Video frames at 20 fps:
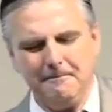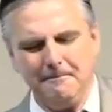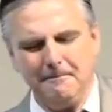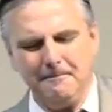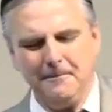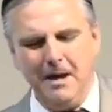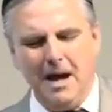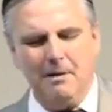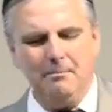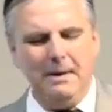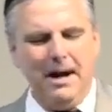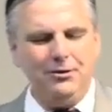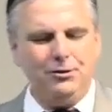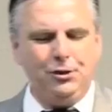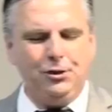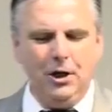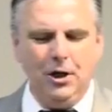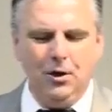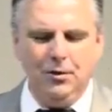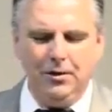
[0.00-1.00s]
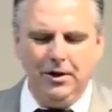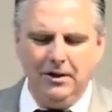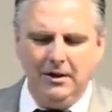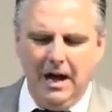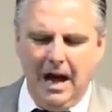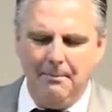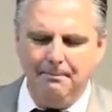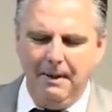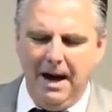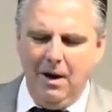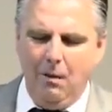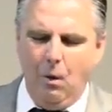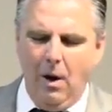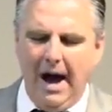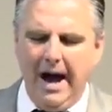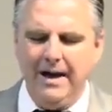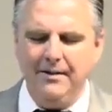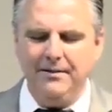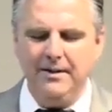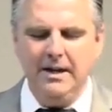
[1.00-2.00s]
Not my children, not my
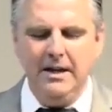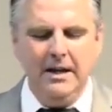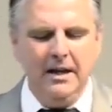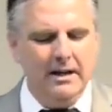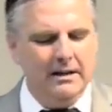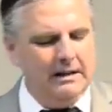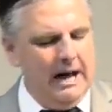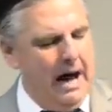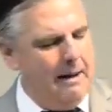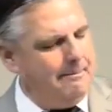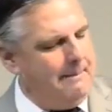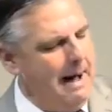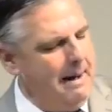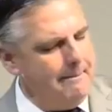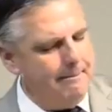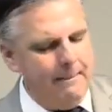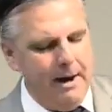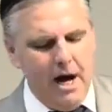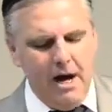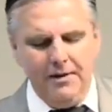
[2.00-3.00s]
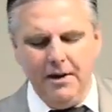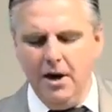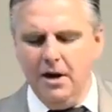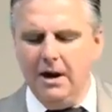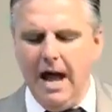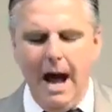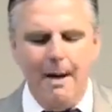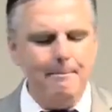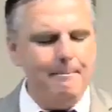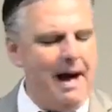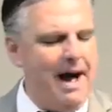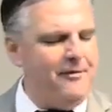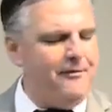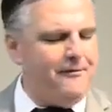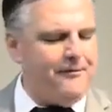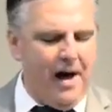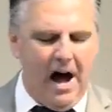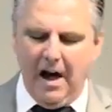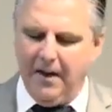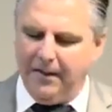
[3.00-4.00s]
wife, not my mother, not my
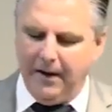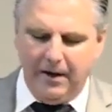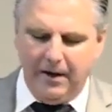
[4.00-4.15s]
father.